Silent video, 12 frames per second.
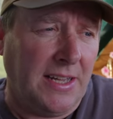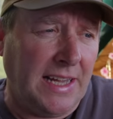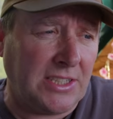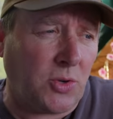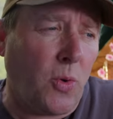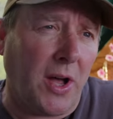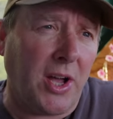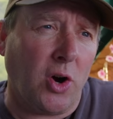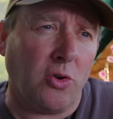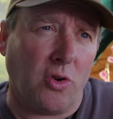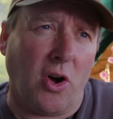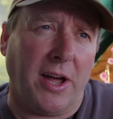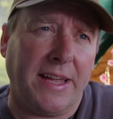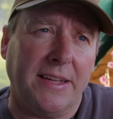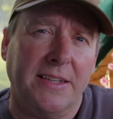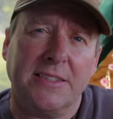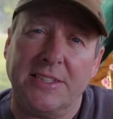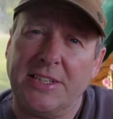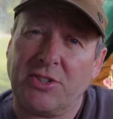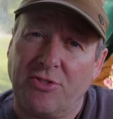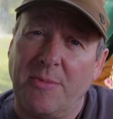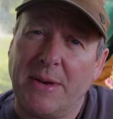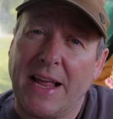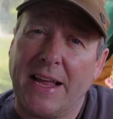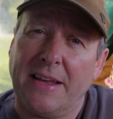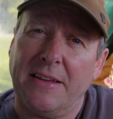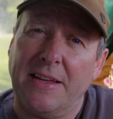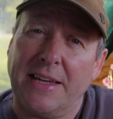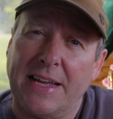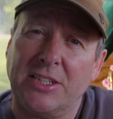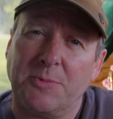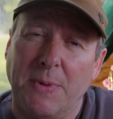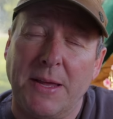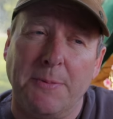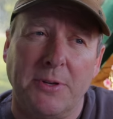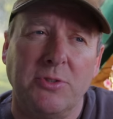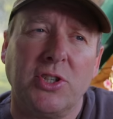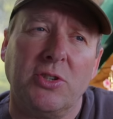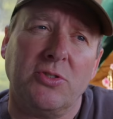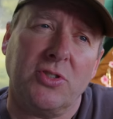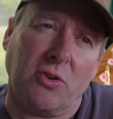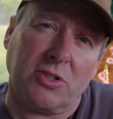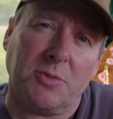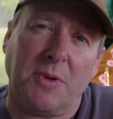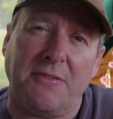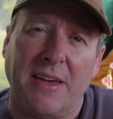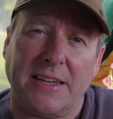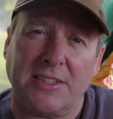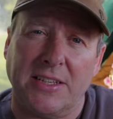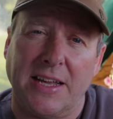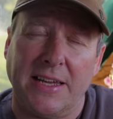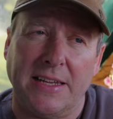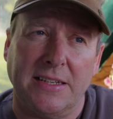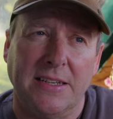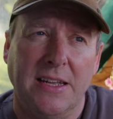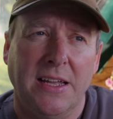It's quite all right to discriminate against people who choose not to be vaccinated